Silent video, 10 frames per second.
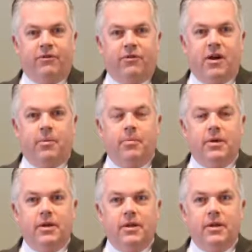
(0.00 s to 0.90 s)
from?
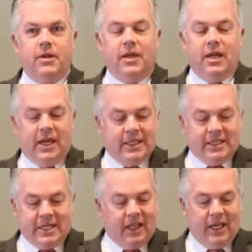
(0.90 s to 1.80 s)

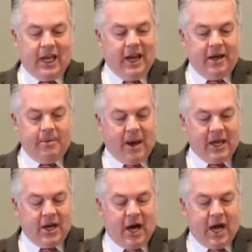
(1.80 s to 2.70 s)
It's delegated
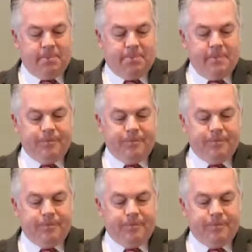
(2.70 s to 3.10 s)
by God.